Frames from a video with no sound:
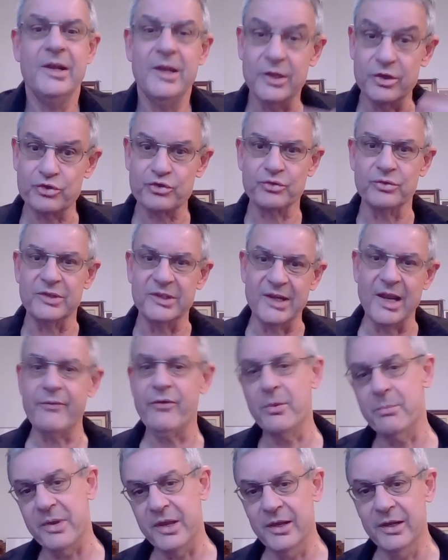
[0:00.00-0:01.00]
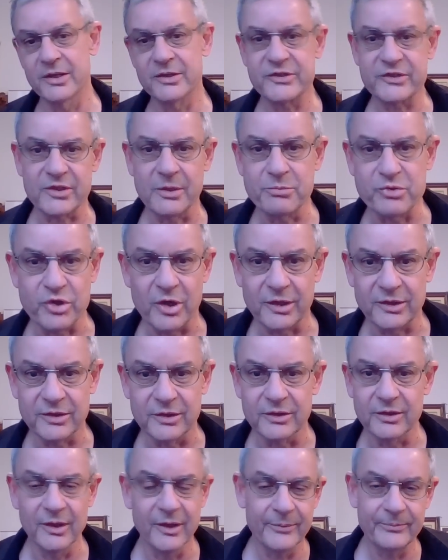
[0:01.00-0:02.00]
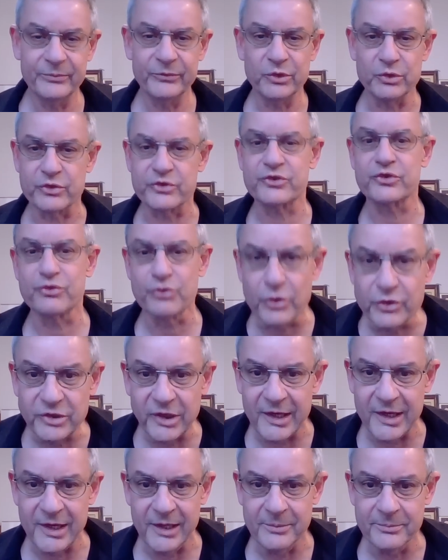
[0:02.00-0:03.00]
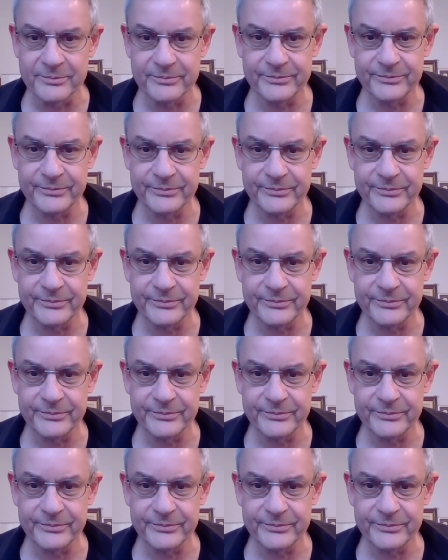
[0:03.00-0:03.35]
and should never be subjected to scrutiny.